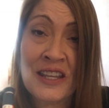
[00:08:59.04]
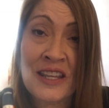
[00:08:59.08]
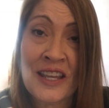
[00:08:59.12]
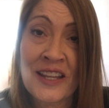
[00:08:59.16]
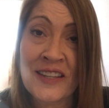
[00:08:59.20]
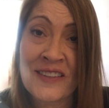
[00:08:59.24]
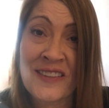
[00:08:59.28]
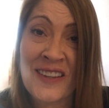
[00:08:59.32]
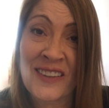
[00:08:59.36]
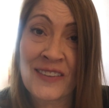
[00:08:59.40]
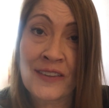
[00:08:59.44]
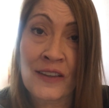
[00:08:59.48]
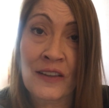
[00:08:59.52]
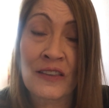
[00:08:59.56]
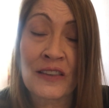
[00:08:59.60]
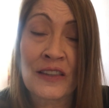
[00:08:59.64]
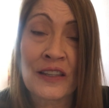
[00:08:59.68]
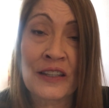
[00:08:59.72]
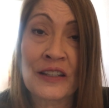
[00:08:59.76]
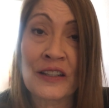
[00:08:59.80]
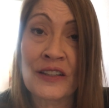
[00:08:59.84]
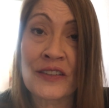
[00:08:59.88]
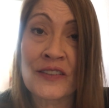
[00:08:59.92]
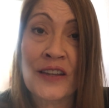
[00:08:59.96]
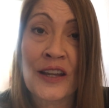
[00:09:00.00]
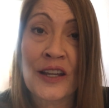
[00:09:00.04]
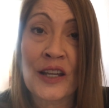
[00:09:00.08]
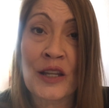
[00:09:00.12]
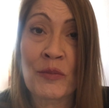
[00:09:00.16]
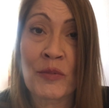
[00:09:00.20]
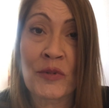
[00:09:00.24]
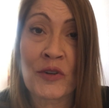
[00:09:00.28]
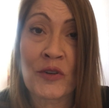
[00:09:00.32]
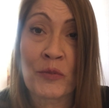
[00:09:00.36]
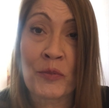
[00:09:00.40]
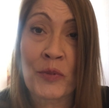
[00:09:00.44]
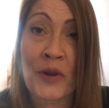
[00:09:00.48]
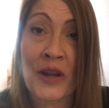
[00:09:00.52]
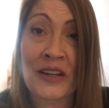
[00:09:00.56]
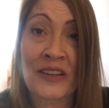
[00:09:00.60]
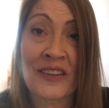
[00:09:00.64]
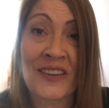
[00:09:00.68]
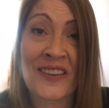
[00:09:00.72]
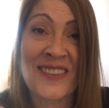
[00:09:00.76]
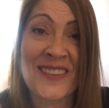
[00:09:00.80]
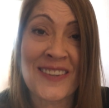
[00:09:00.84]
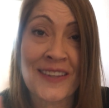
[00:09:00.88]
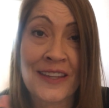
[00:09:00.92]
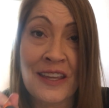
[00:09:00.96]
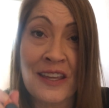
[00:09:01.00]
It takes a little tiny bit of
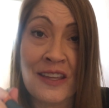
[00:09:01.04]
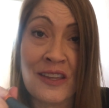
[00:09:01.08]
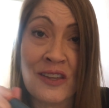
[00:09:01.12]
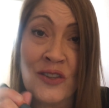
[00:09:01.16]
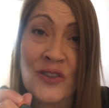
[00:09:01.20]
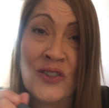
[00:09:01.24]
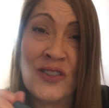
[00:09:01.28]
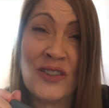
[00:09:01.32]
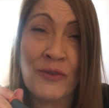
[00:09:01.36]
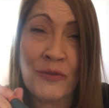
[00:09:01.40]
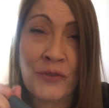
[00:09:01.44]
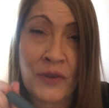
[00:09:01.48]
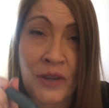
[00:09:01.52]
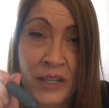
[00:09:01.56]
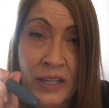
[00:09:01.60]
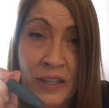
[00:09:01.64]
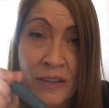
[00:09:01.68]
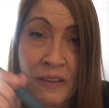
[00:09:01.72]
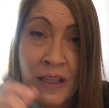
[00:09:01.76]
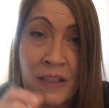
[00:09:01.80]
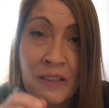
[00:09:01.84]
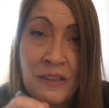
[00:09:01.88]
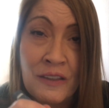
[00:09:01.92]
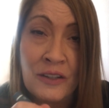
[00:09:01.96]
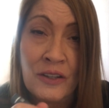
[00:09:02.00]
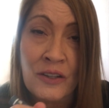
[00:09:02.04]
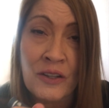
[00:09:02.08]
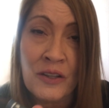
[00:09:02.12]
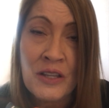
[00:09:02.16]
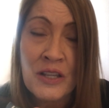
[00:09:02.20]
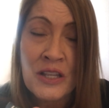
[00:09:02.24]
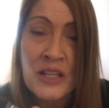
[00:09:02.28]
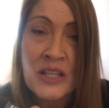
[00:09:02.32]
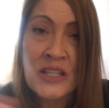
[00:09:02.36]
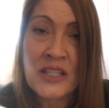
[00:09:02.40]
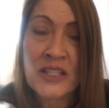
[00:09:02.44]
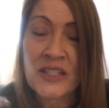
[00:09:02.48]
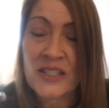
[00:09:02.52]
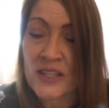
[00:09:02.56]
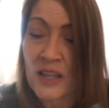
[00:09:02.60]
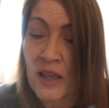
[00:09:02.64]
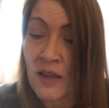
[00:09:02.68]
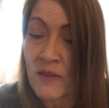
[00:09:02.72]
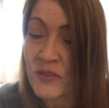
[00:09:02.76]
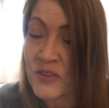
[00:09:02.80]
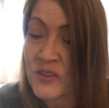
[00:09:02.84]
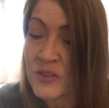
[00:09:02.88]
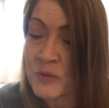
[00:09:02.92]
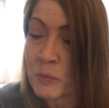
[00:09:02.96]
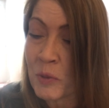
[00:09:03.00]
practice to get used to finding that little
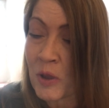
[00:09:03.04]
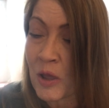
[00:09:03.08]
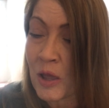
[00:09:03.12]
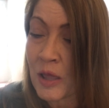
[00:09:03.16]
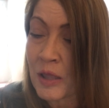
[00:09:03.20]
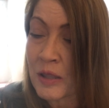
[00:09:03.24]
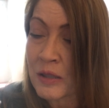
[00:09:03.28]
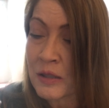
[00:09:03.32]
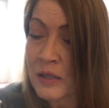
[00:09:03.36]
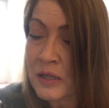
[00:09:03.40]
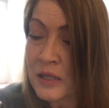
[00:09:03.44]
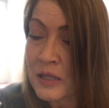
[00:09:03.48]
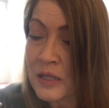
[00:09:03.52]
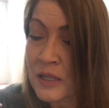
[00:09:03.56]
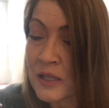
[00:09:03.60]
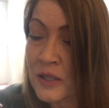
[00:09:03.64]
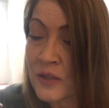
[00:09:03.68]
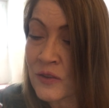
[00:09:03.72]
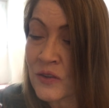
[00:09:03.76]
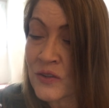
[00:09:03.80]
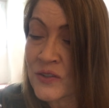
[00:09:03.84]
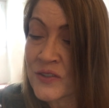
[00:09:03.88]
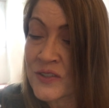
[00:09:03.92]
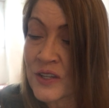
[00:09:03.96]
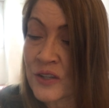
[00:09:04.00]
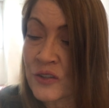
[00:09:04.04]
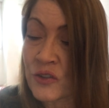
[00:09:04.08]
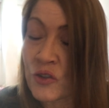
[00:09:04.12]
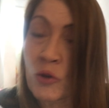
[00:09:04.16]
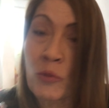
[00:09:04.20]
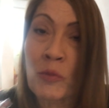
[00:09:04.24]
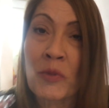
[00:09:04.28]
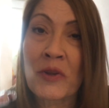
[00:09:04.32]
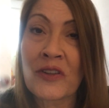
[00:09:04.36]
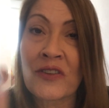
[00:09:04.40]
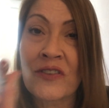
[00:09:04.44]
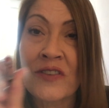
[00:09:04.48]
soft spot in the center, because